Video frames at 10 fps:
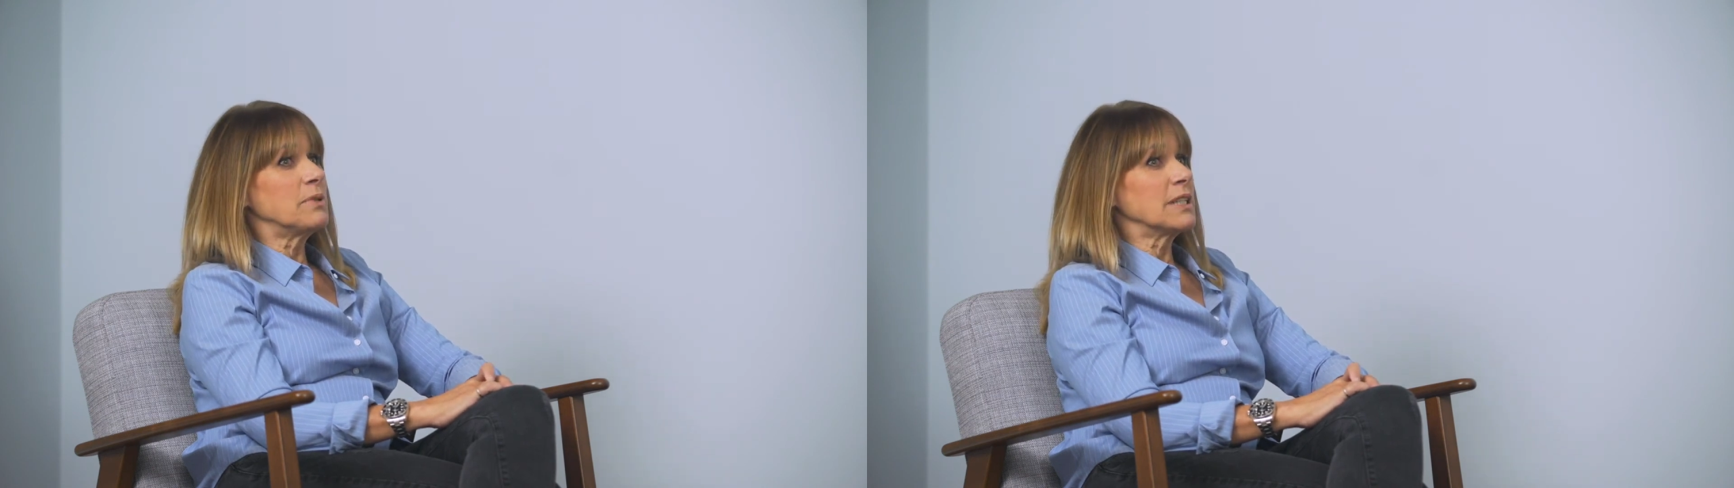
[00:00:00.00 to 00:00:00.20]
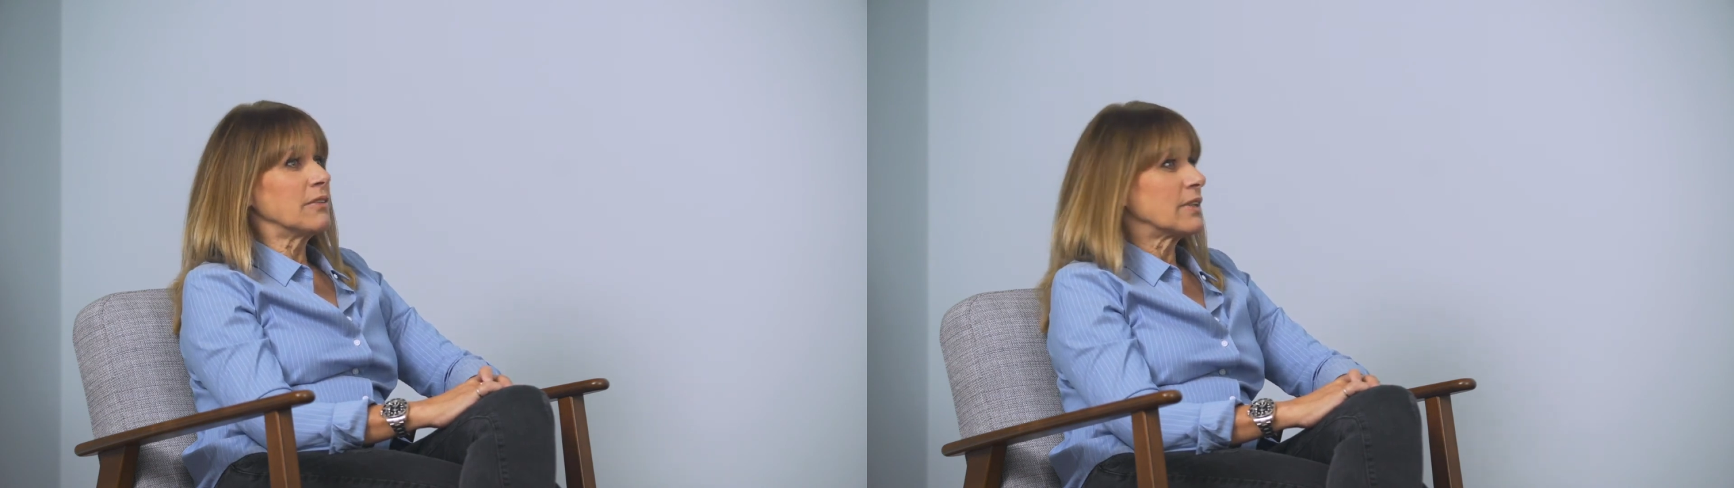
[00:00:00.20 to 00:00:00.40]

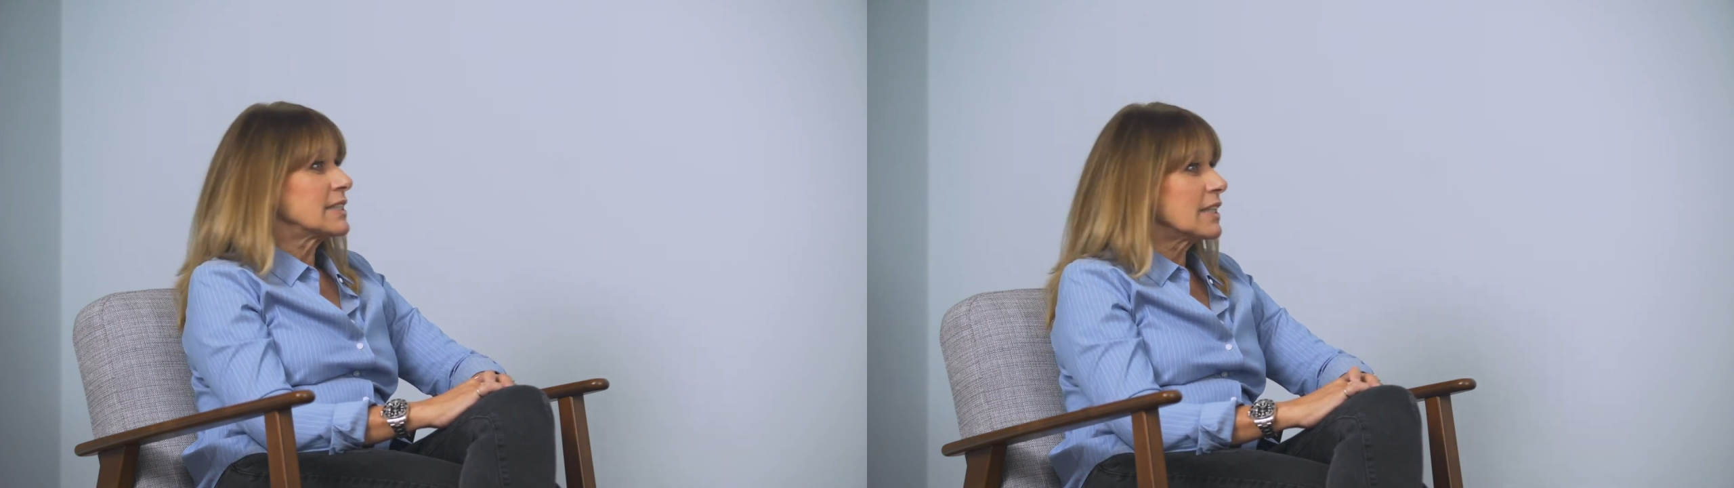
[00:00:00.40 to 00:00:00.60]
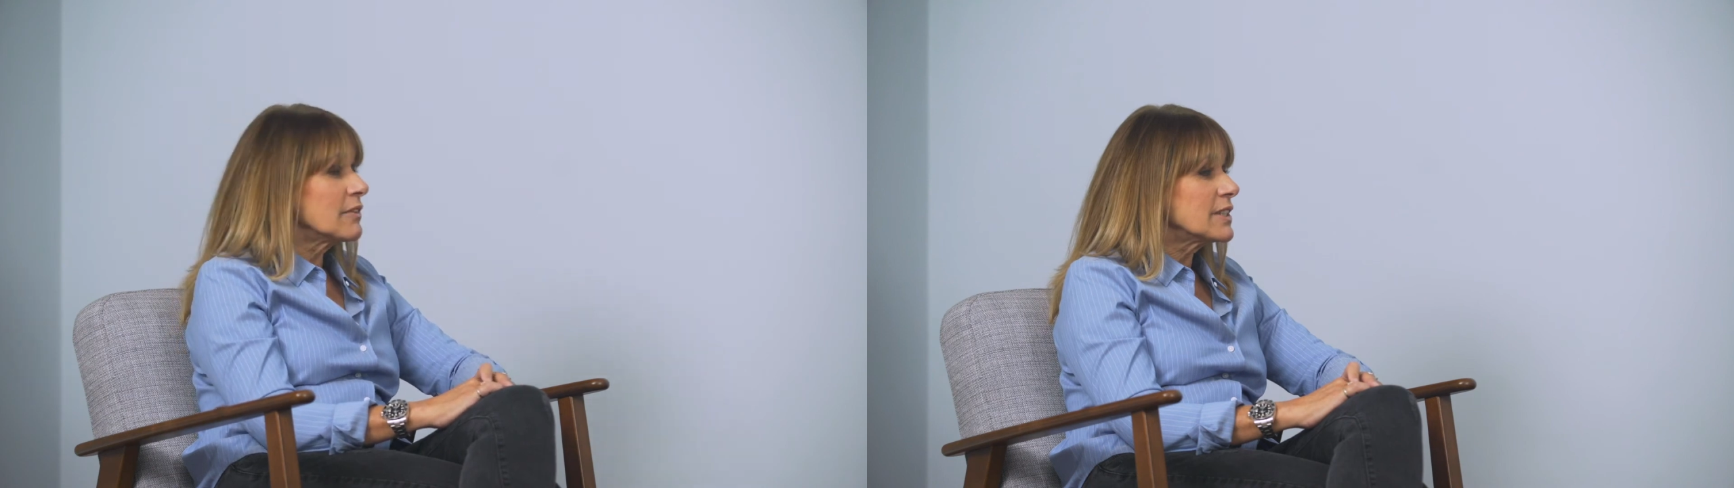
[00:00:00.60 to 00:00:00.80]
deliver a
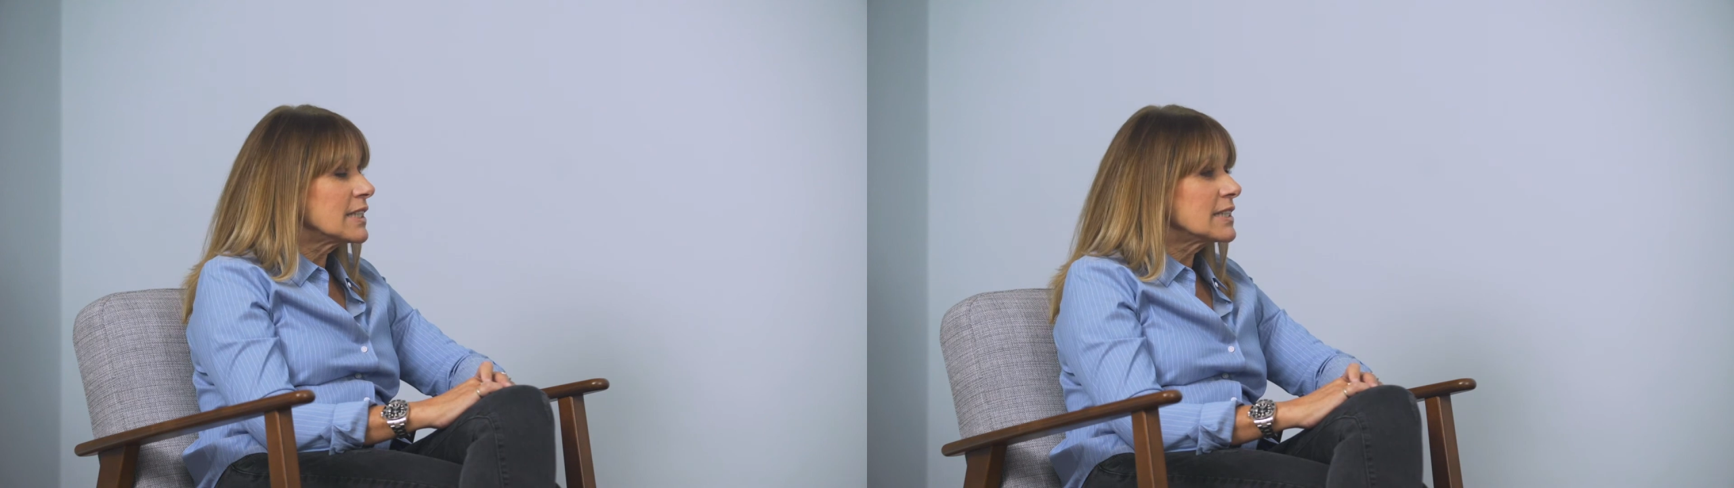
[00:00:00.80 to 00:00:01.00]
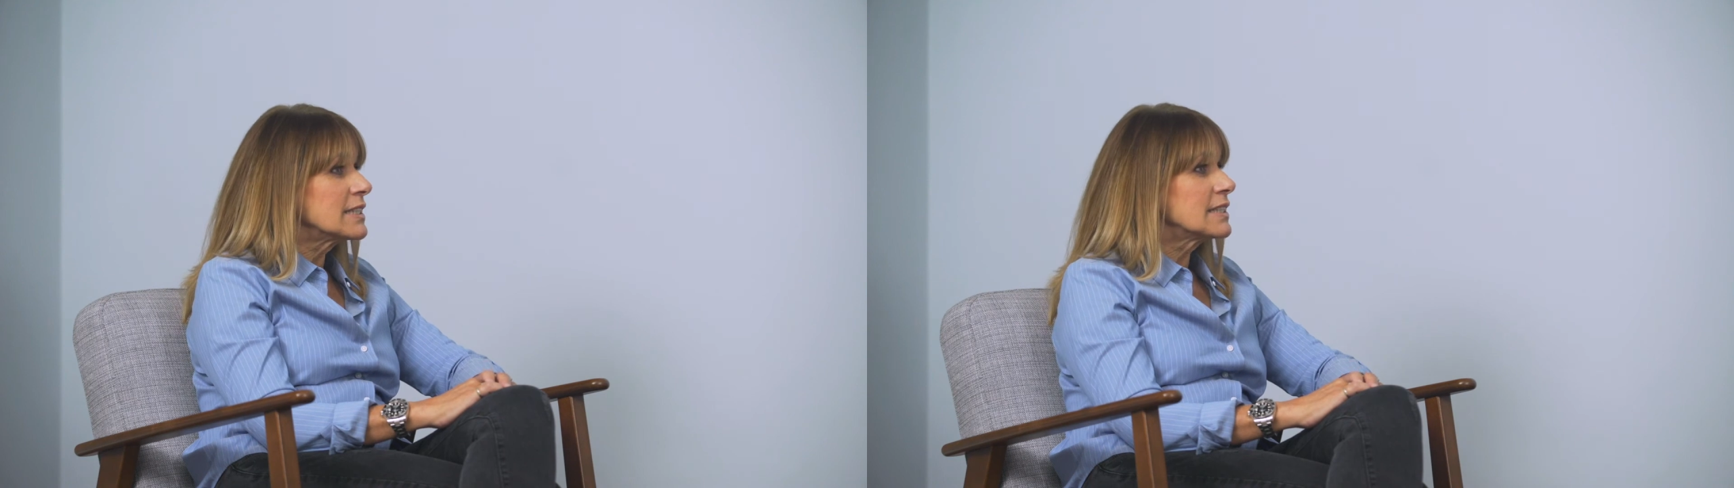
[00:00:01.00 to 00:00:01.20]
service
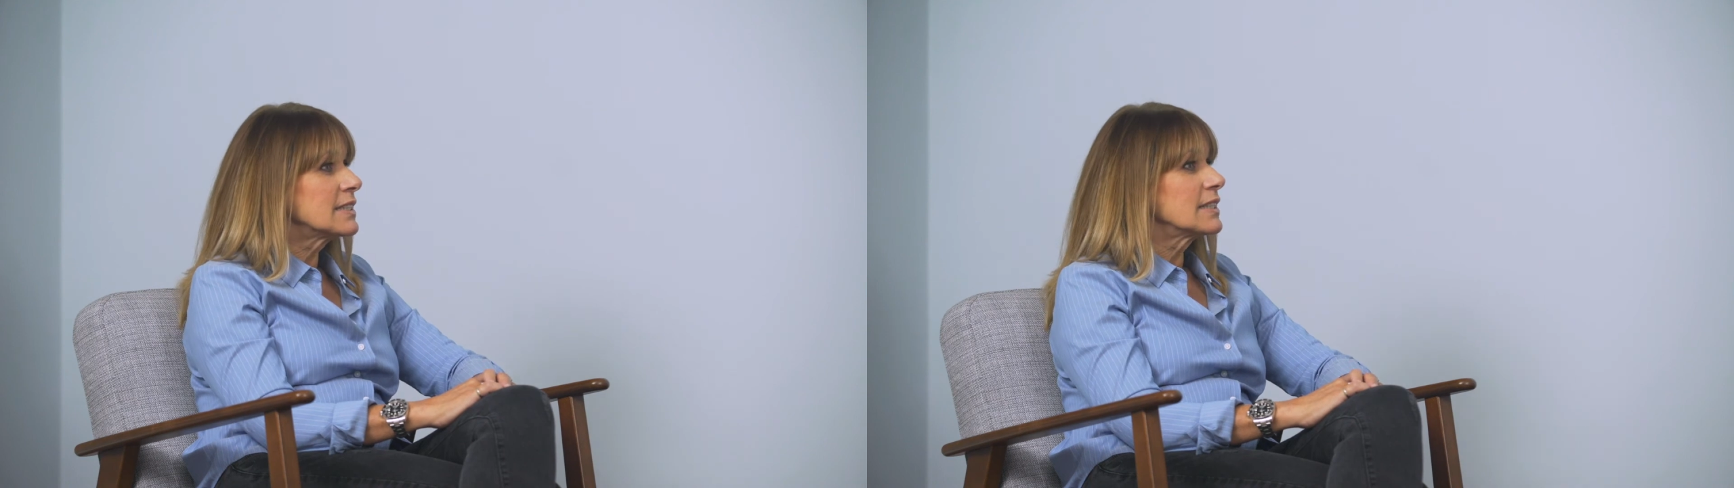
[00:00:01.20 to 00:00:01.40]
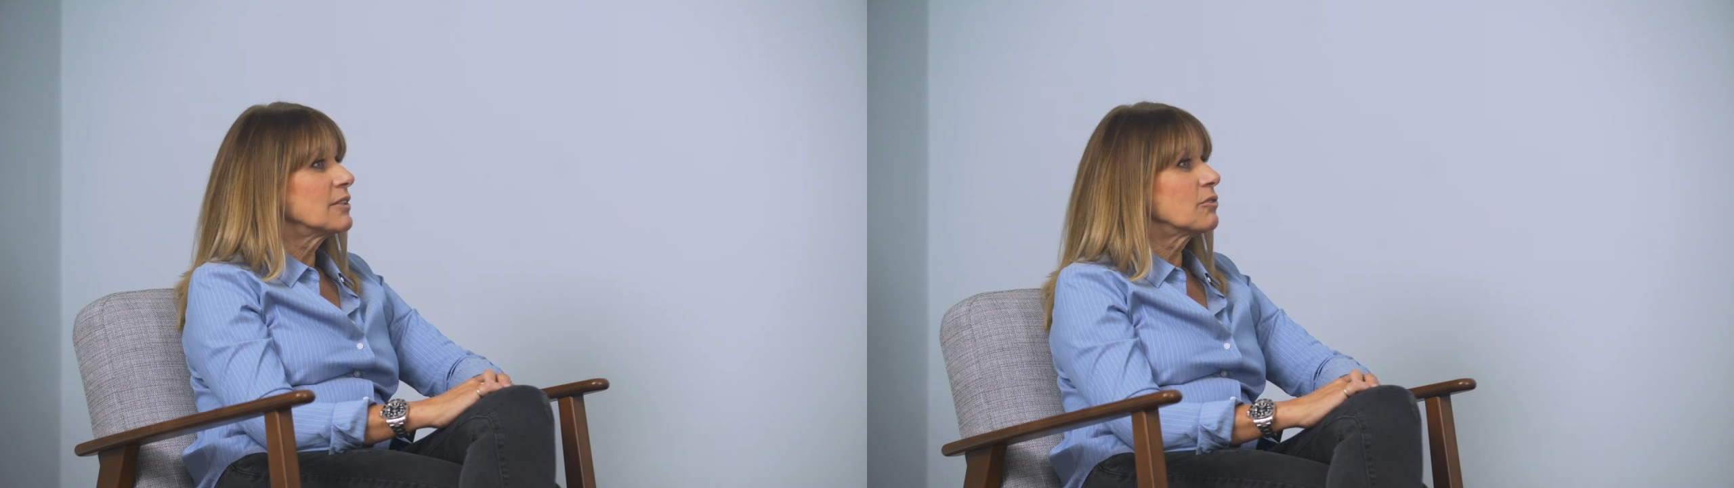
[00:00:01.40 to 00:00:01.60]
that's